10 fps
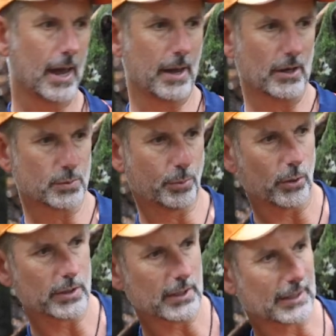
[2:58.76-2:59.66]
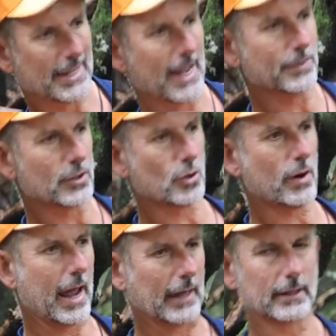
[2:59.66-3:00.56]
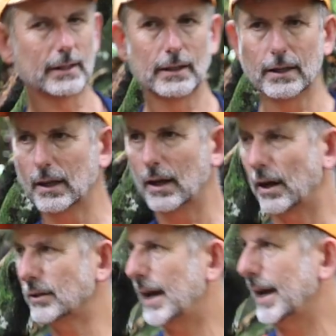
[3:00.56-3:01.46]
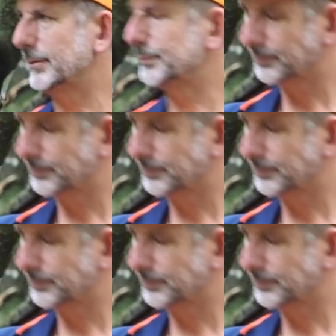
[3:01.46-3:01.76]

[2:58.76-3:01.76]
and it's pointing down the track. Okay.